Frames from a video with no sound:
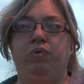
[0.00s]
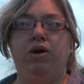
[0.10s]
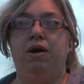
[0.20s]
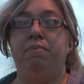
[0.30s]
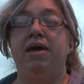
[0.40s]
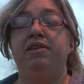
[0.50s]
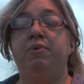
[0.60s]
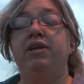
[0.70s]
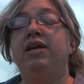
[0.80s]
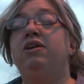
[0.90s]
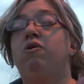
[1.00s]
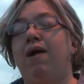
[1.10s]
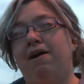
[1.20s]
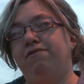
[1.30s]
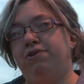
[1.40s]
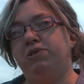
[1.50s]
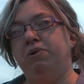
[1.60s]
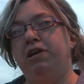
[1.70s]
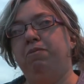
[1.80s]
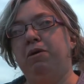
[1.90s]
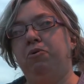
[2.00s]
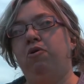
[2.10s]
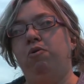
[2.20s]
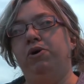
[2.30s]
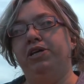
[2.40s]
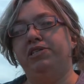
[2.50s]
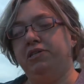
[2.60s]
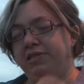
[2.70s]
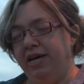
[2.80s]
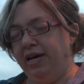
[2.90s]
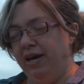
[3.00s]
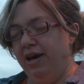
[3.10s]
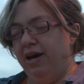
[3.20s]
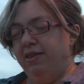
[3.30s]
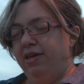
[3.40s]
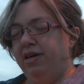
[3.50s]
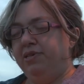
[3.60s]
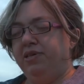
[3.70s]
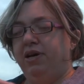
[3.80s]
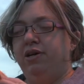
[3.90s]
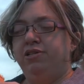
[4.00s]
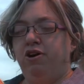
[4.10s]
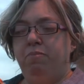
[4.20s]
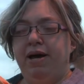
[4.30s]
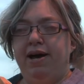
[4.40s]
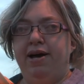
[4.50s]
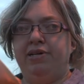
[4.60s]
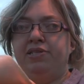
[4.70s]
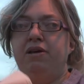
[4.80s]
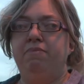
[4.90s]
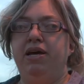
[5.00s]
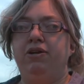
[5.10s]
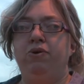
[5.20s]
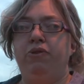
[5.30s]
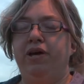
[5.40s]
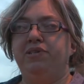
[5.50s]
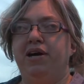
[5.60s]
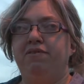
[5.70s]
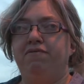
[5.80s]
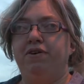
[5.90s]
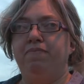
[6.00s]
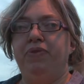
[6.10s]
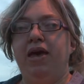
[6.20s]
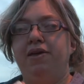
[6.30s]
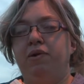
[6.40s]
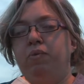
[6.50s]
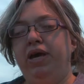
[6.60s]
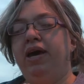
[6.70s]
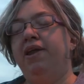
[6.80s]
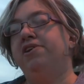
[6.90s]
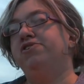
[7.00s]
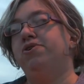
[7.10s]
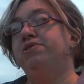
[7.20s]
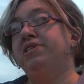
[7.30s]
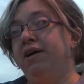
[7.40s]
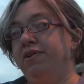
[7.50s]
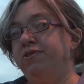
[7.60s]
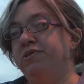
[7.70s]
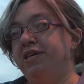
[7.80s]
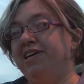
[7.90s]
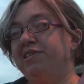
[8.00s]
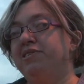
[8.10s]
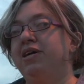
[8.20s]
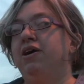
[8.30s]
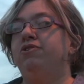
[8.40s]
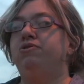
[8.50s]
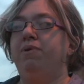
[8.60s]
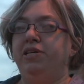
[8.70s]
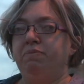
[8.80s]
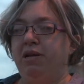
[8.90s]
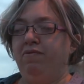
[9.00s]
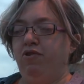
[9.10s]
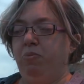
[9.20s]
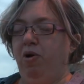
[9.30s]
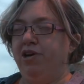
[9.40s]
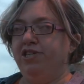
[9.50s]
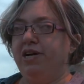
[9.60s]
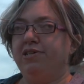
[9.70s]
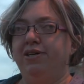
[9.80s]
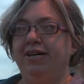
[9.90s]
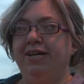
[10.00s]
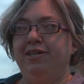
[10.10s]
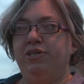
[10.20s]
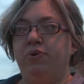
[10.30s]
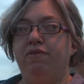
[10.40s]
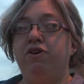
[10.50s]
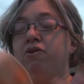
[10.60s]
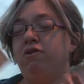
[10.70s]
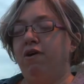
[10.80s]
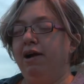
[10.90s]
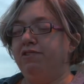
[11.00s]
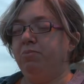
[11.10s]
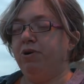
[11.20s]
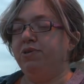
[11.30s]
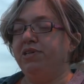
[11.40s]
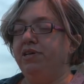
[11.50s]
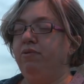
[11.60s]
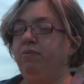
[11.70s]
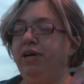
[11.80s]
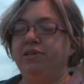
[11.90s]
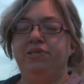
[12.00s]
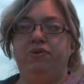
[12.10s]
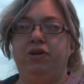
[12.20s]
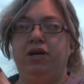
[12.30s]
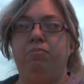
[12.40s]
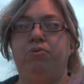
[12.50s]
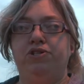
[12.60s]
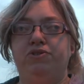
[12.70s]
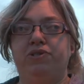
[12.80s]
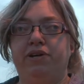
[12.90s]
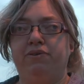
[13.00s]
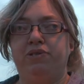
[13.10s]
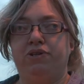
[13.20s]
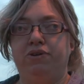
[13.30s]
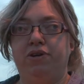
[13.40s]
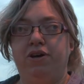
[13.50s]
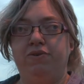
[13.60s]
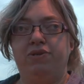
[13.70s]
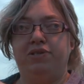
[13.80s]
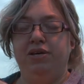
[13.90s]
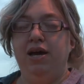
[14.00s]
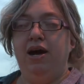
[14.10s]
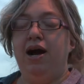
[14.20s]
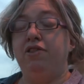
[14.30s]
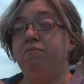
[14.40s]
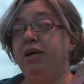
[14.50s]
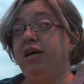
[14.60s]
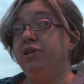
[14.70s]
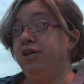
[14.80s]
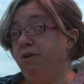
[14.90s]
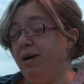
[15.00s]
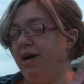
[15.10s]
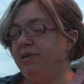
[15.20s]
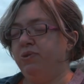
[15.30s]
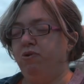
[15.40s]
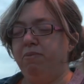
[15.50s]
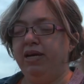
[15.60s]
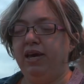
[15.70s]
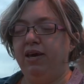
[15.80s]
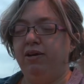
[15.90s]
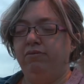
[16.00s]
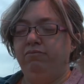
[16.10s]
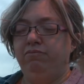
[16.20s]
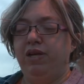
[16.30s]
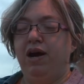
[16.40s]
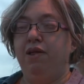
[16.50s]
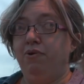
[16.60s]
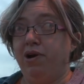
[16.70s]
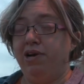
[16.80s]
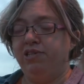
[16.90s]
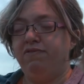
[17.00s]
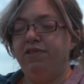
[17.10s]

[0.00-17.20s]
Um, and then we need crafters. We need people who are willing to take these tote bags and make new things out of them. And then we can in turn sell those things to raise money for the project. So if you're a crafty person, we can certainly put your skills to good use, either making tote bags or making other kinds of